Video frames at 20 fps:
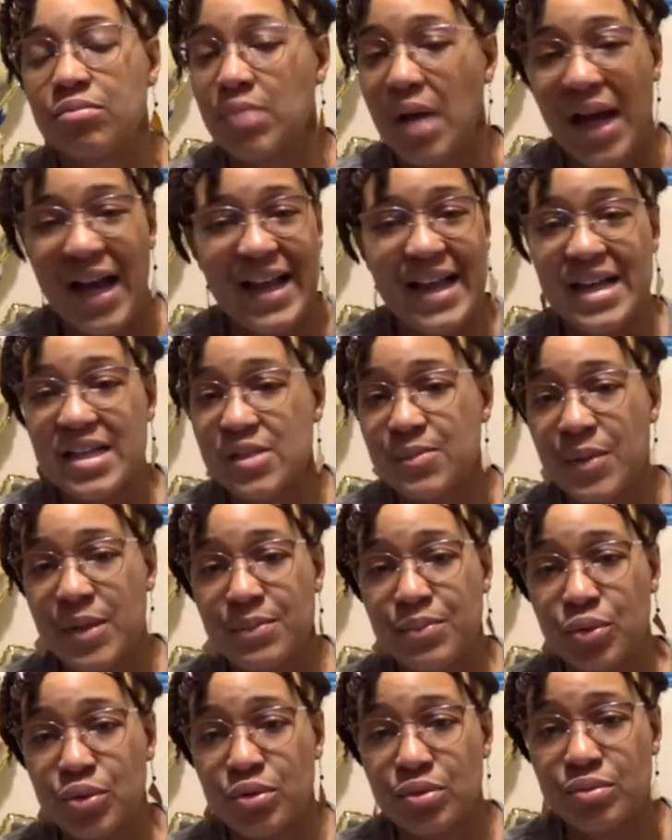asked
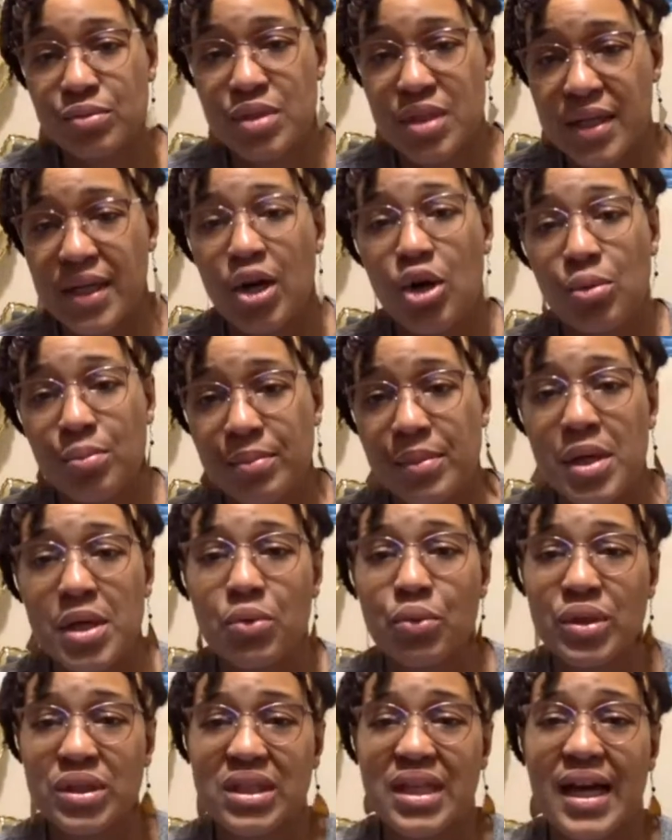people to help me
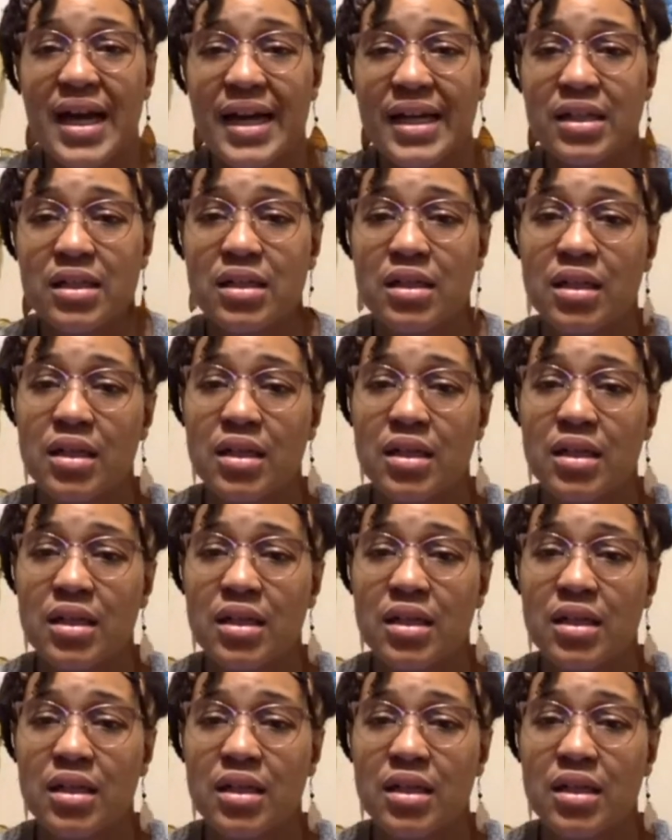with that,